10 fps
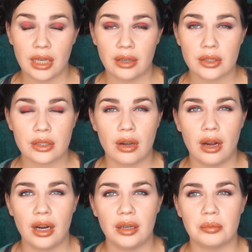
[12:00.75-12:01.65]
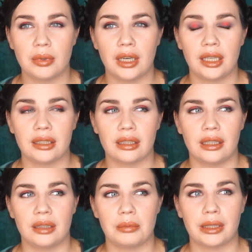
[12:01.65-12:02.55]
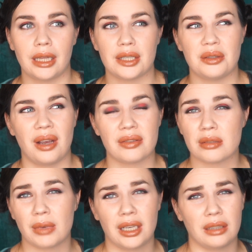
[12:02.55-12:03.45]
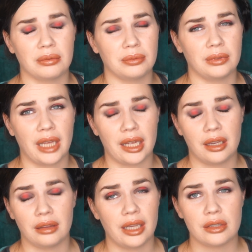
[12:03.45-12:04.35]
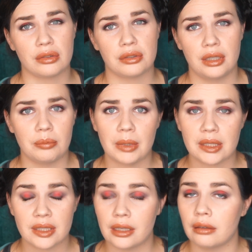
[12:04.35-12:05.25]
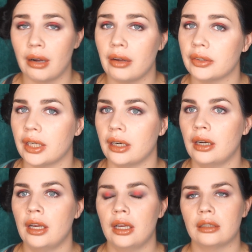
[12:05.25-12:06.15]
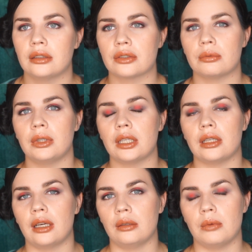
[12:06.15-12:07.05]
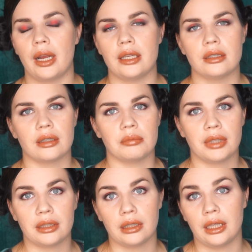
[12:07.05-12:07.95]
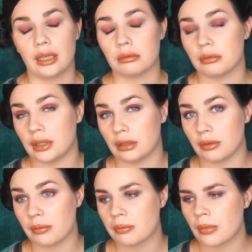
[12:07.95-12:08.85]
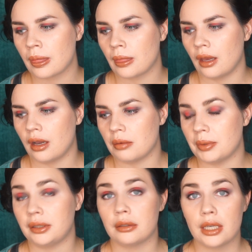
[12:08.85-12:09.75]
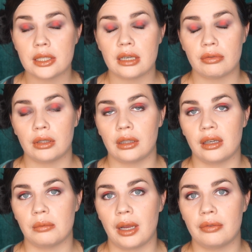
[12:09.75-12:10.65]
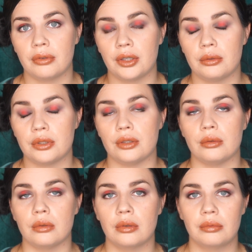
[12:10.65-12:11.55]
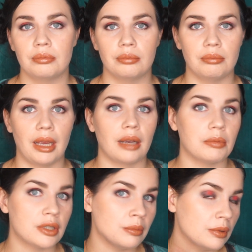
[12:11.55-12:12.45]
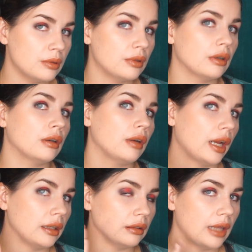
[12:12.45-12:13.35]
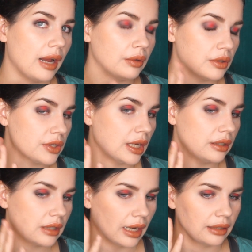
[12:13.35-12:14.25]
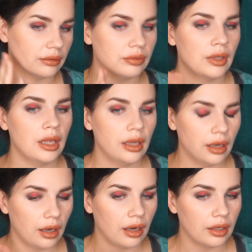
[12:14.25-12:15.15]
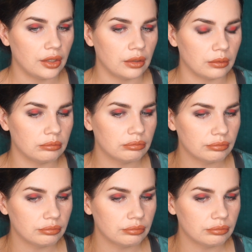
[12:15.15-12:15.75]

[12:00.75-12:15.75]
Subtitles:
out a scar, but unless you have some kind of laser treatments that are out there, there's really not a way to completely get rid of them. But there is definitely a way for you to make them smoother and allow your skin to kind of, you know,